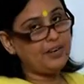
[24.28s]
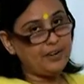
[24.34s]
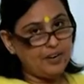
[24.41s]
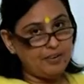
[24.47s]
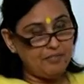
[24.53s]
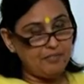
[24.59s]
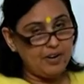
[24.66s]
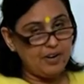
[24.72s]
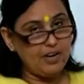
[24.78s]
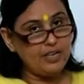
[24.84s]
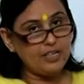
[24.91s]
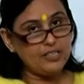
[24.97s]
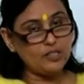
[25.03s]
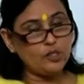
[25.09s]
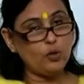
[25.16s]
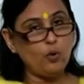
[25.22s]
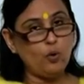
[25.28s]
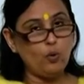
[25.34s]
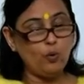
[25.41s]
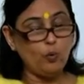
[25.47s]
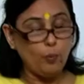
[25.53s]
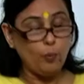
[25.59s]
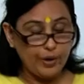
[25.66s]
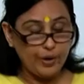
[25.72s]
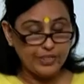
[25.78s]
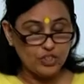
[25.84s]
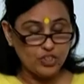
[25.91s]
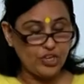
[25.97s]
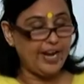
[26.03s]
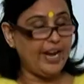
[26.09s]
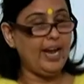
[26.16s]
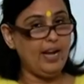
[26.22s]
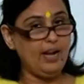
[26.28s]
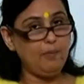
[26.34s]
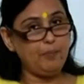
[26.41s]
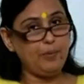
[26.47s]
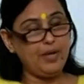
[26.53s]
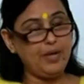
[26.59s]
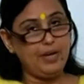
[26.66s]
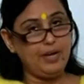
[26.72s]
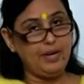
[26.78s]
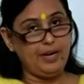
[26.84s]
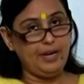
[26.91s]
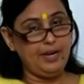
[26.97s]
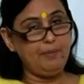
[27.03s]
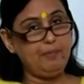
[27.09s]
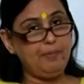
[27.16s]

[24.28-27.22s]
rivers which help in